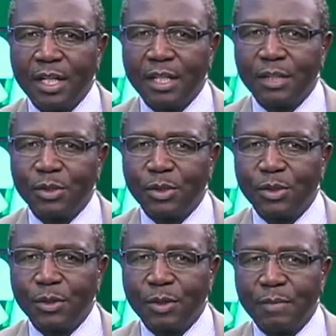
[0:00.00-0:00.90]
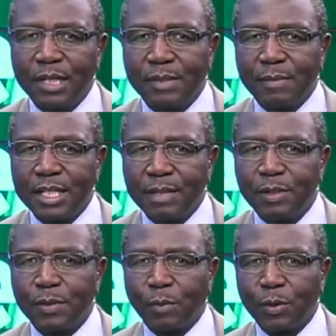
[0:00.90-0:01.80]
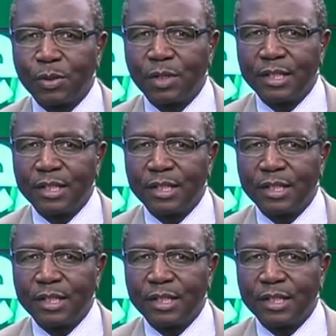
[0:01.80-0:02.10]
In the studio with me is Benjamin Sporton,